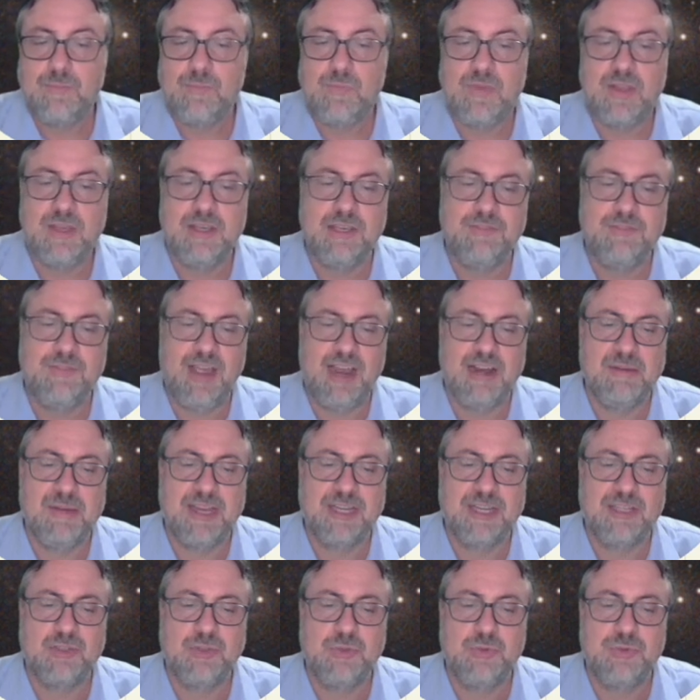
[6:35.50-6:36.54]
divided
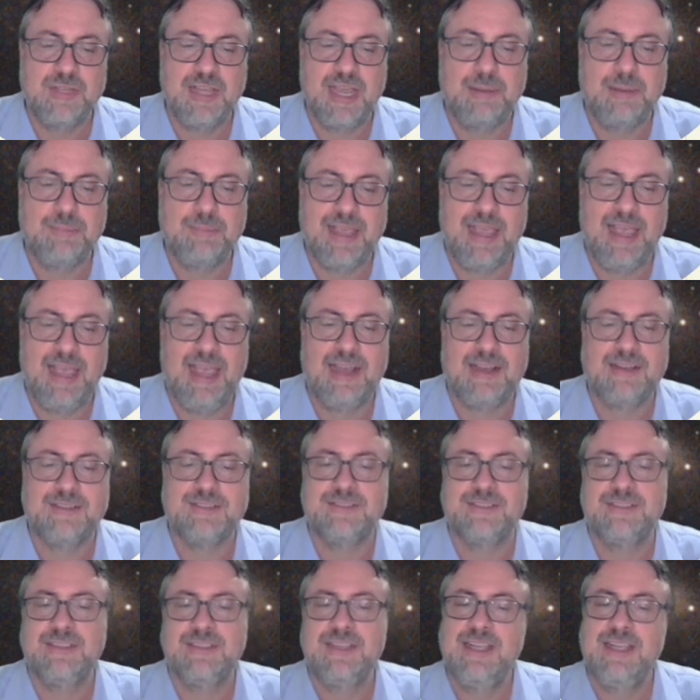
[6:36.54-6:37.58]
by 2 times
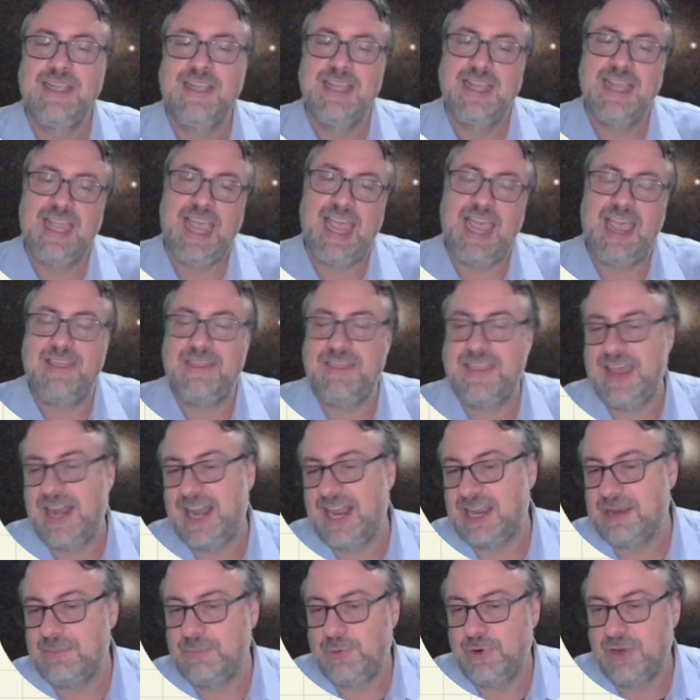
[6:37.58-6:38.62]
x. And then I
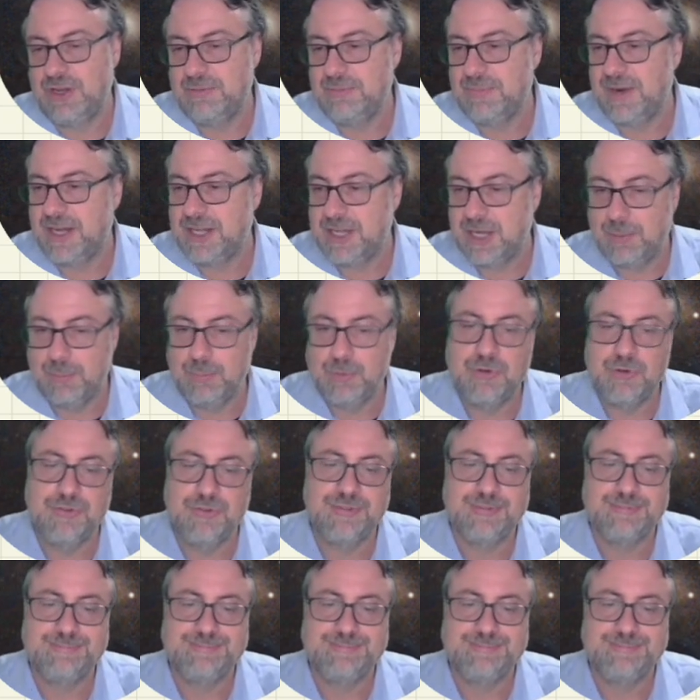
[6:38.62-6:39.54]
can put in my numbers.